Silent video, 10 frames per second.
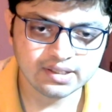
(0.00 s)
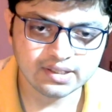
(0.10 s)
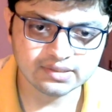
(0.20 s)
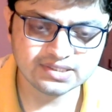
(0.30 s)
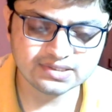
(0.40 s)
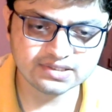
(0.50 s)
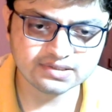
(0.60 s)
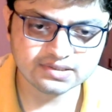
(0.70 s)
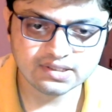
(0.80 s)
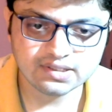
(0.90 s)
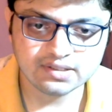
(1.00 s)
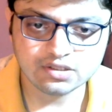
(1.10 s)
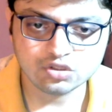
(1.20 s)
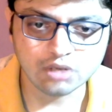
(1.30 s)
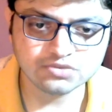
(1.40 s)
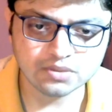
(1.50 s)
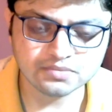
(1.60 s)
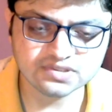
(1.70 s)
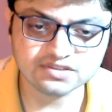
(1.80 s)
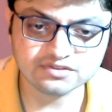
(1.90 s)
And this is Noam
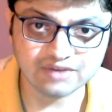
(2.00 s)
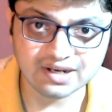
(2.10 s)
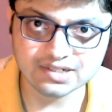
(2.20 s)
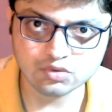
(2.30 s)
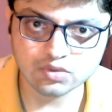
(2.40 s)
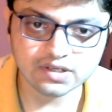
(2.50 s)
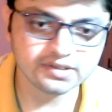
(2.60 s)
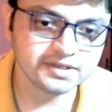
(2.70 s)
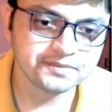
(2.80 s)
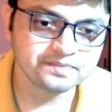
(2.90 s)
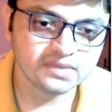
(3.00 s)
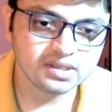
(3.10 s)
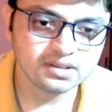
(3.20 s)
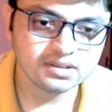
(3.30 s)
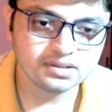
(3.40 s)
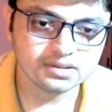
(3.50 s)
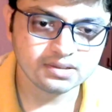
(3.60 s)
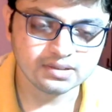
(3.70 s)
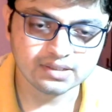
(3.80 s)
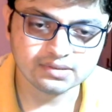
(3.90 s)
Chomsky's final work
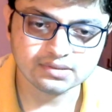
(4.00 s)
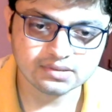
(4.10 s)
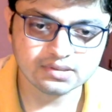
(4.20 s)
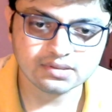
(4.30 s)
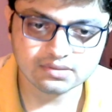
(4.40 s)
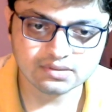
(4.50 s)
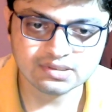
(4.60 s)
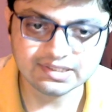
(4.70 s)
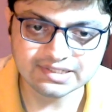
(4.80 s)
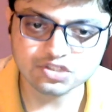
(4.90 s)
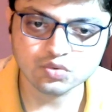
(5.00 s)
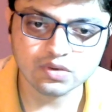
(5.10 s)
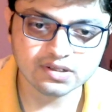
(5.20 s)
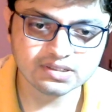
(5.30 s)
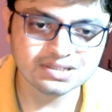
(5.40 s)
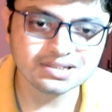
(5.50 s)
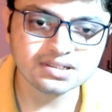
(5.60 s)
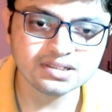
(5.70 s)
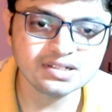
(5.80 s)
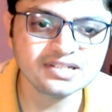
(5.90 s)
and latest work,
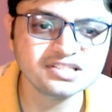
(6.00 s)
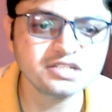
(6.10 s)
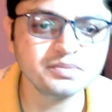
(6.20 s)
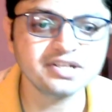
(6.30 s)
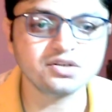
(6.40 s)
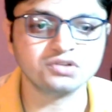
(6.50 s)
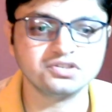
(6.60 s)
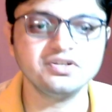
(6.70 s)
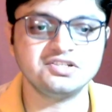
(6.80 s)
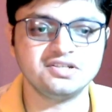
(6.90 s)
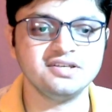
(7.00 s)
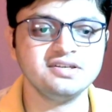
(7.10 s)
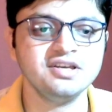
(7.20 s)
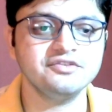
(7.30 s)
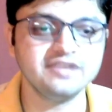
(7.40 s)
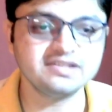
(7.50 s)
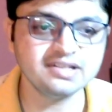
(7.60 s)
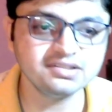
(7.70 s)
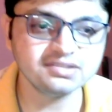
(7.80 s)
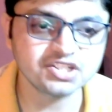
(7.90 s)
Illegitimate Authority
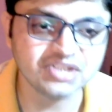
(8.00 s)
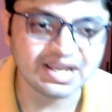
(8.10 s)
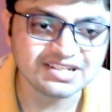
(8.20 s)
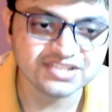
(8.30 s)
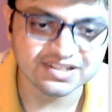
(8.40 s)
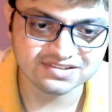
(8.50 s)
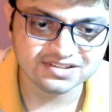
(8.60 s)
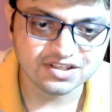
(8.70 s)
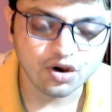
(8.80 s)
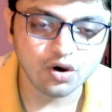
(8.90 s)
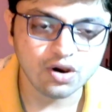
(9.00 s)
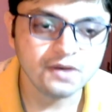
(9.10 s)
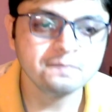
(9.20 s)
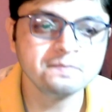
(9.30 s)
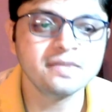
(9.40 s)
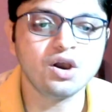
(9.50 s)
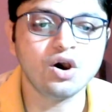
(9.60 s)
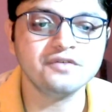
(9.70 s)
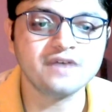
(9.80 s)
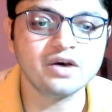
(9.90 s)
Facing the Challenges
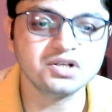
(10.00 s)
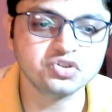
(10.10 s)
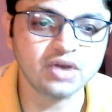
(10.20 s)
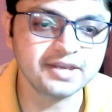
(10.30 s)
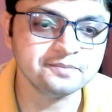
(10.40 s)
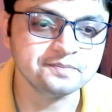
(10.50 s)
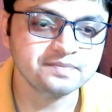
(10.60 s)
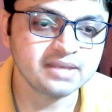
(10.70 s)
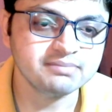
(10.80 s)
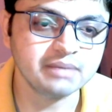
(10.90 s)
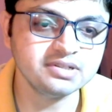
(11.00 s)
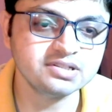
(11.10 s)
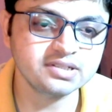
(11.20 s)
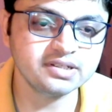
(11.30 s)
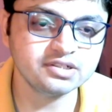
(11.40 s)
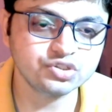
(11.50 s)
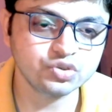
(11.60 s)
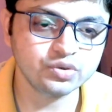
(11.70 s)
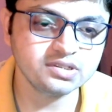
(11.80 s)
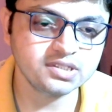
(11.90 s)
of Our Time, published in
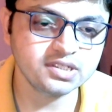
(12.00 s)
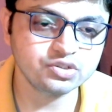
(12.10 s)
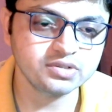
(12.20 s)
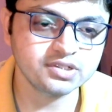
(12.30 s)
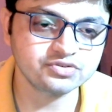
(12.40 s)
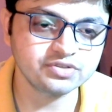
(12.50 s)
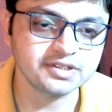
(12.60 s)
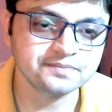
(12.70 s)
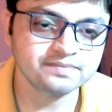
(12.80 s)
2023.